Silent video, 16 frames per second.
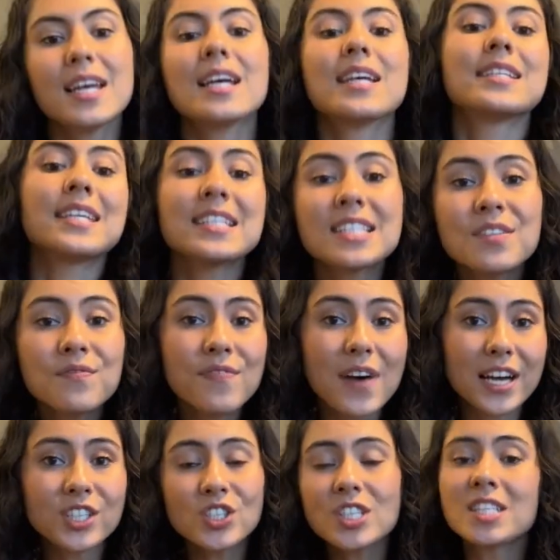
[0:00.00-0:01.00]
These
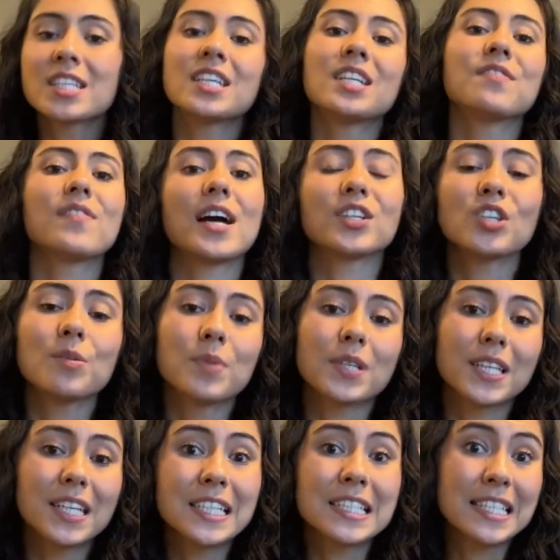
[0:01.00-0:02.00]
infections can affect your
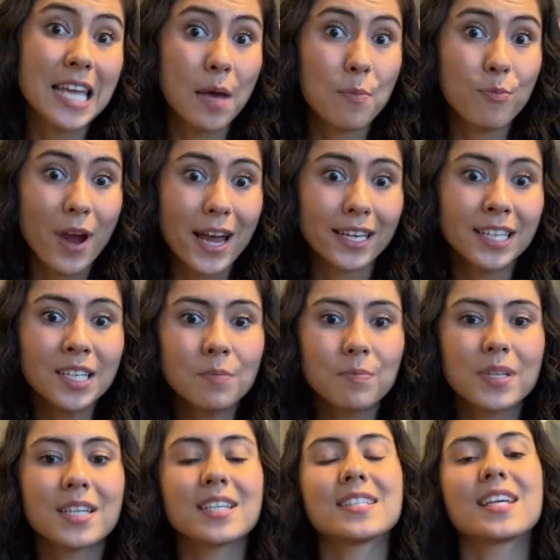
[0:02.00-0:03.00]
ability to get pregnant
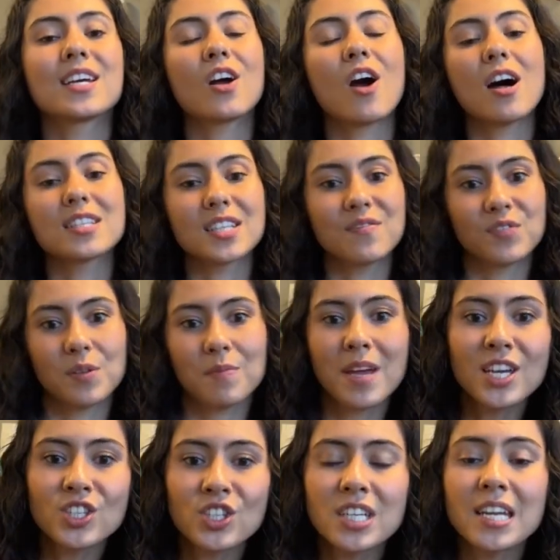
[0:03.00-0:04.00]
because they cause
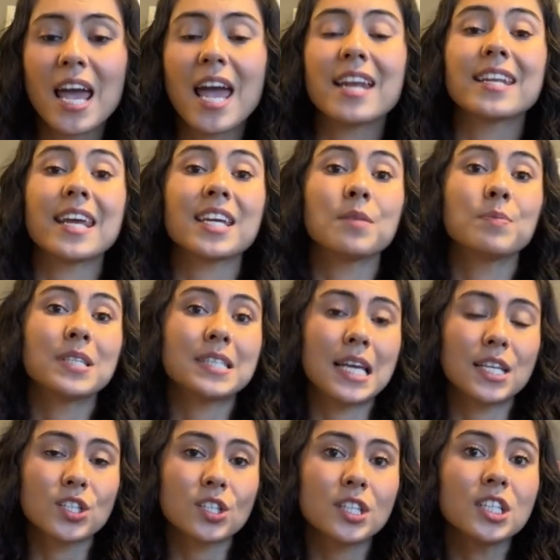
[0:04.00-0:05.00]
inflammation and they can
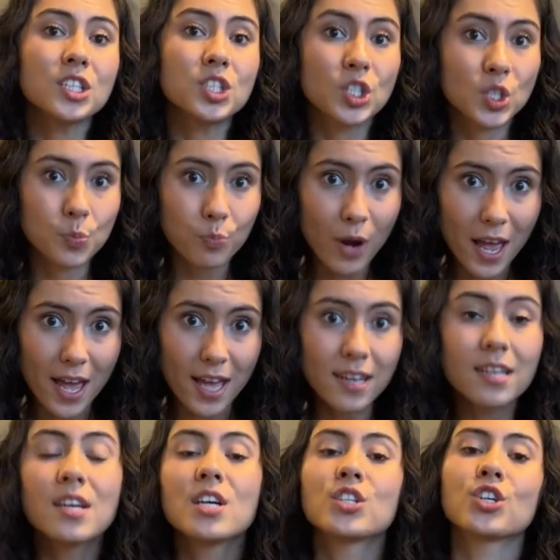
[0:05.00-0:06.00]
potentially
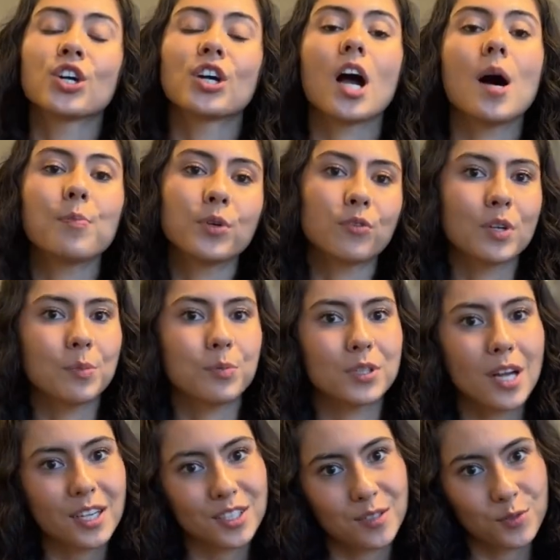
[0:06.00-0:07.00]
spread to your upper
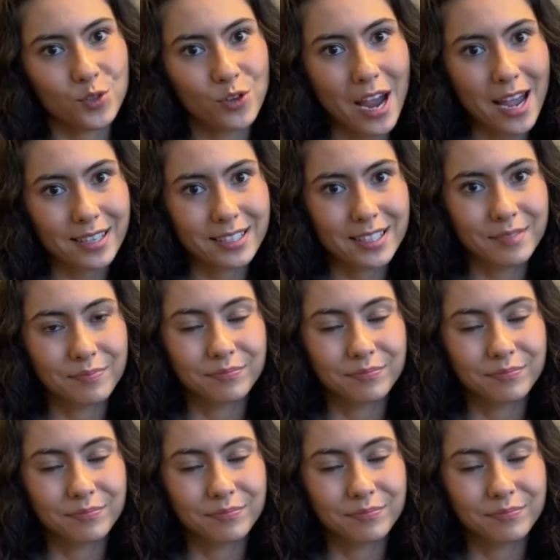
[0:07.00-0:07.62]
reproductive tract.